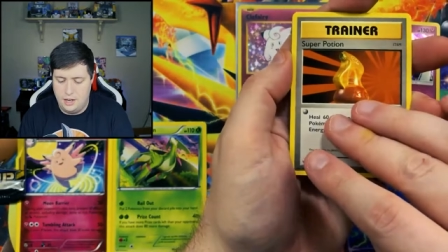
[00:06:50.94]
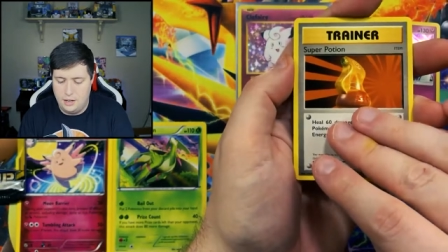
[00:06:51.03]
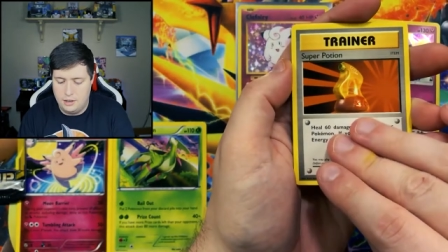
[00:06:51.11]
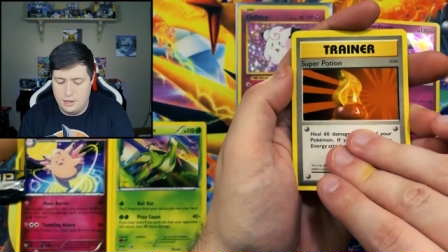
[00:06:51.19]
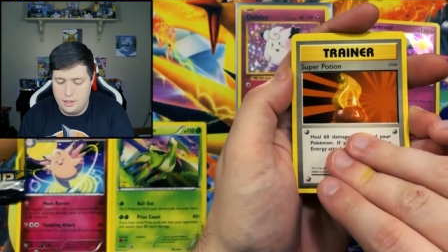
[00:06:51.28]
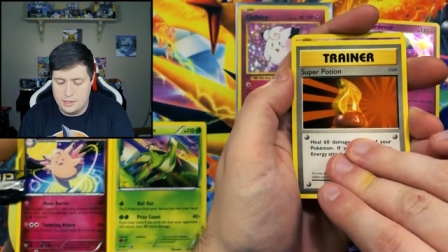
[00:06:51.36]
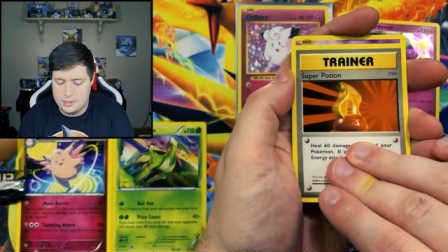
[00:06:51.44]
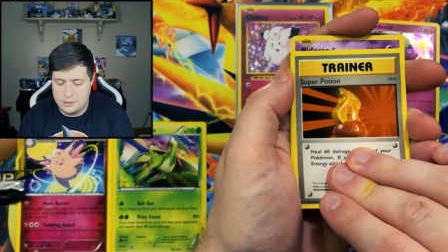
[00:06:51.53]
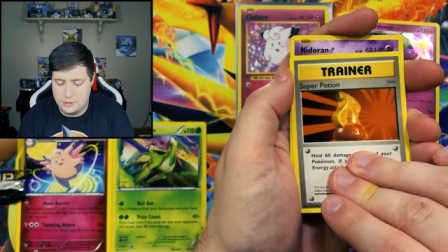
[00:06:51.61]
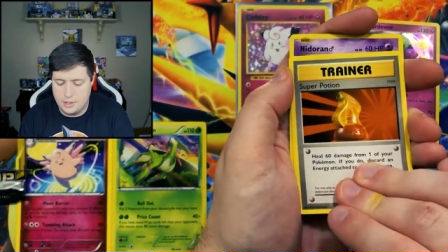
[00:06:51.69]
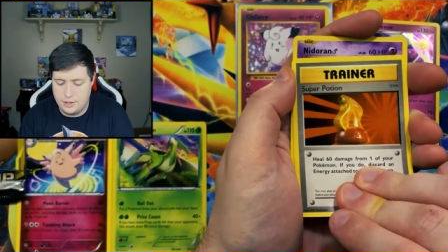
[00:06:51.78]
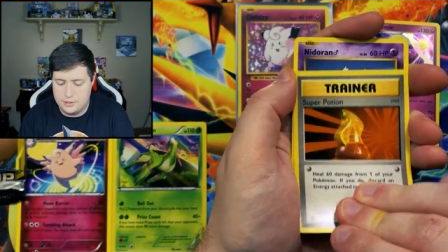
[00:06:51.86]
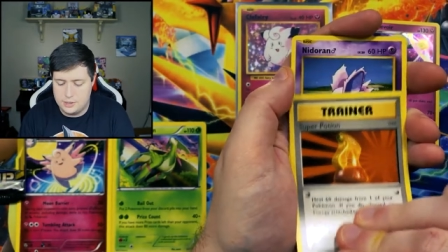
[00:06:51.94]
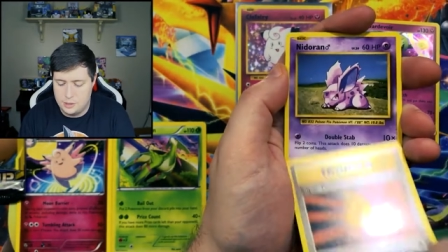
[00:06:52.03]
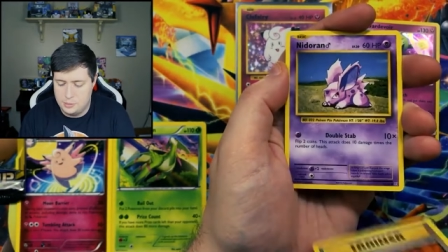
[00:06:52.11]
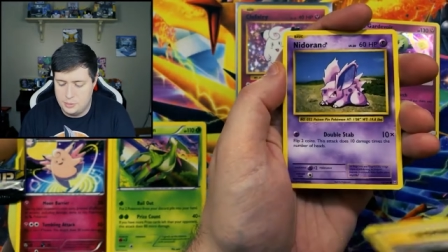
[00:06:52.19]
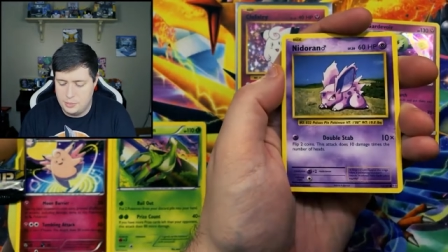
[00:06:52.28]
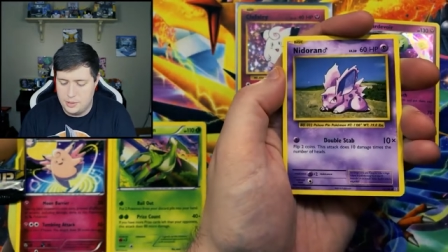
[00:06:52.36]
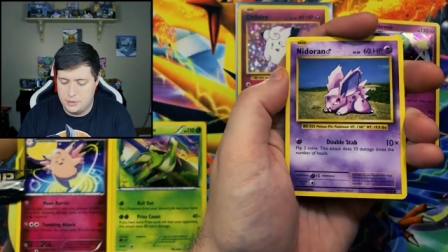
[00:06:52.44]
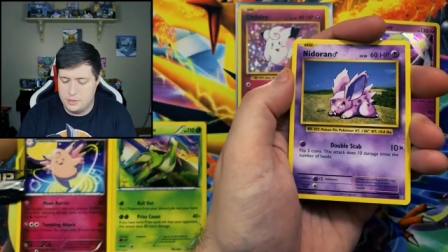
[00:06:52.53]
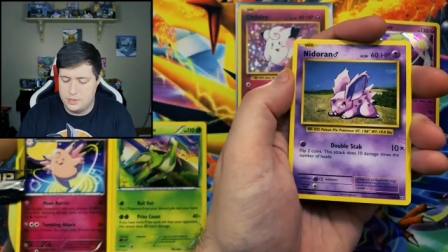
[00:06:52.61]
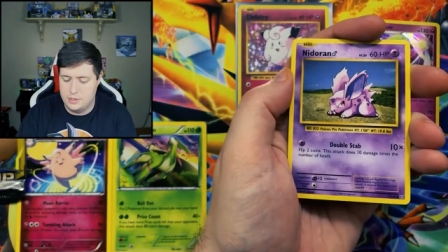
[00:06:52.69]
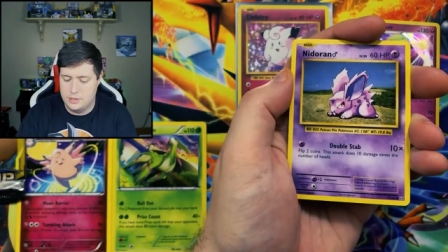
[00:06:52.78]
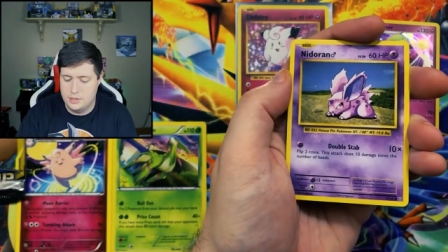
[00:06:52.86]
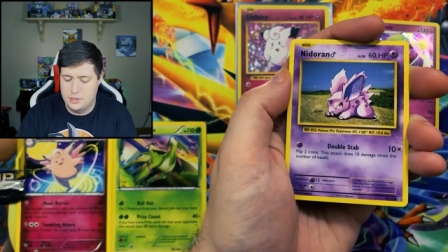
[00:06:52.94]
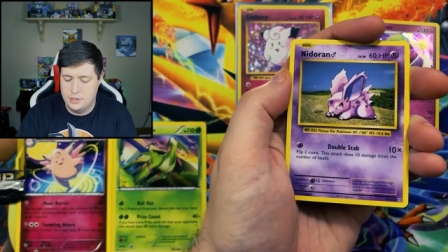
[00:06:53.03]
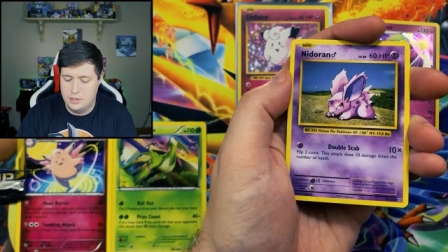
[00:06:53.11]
All right, so we have Super Potion.